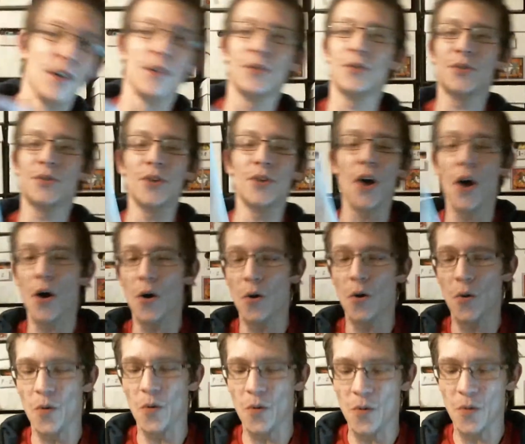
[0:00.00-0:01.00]

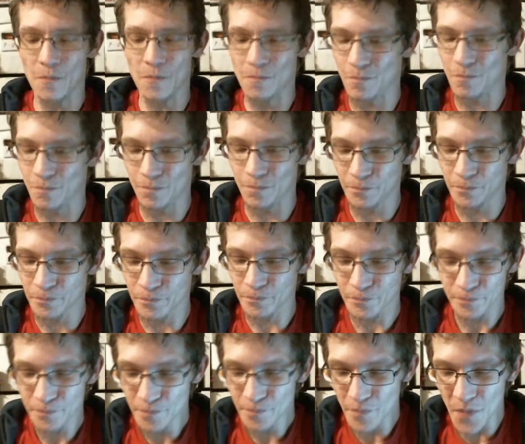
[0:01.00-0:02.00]
So,
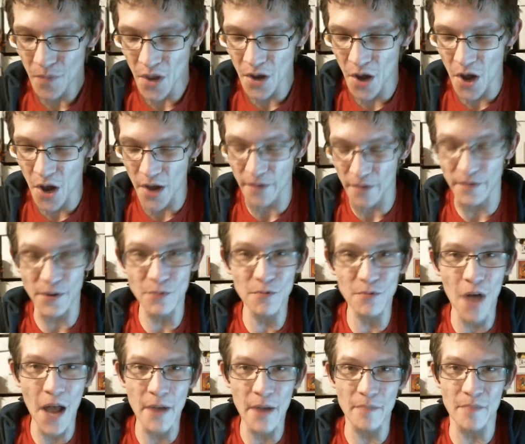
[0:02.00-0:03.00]
if you
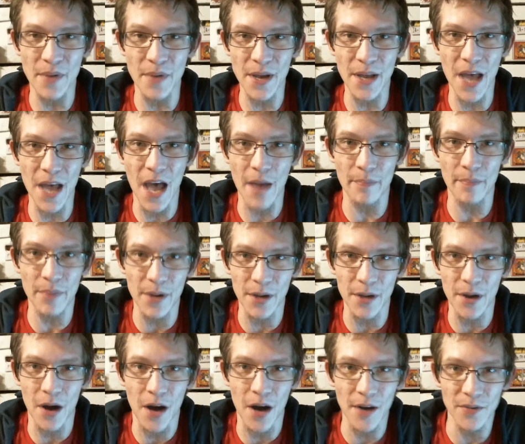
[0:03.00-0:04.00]
like big,
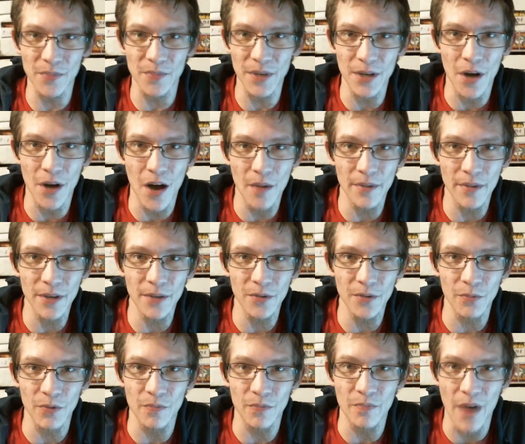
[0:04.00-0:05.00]
epic, cosmic
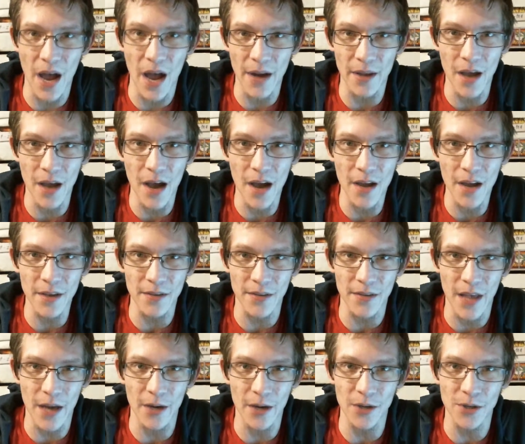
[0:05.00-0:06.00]
comics with bad guys
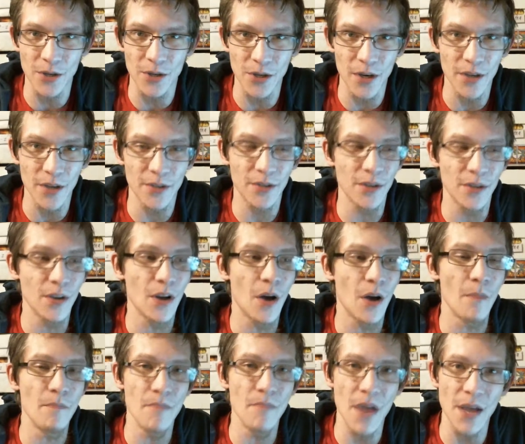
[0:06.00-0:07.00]
that are just
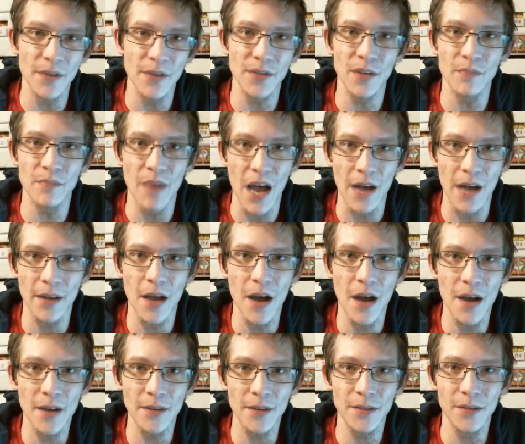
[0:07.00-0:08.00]
amazing bad
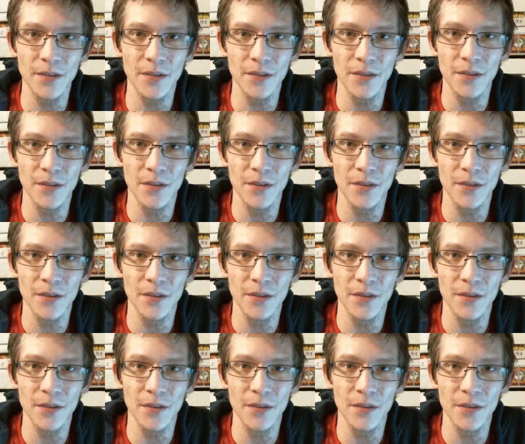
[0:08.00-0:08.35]
guys,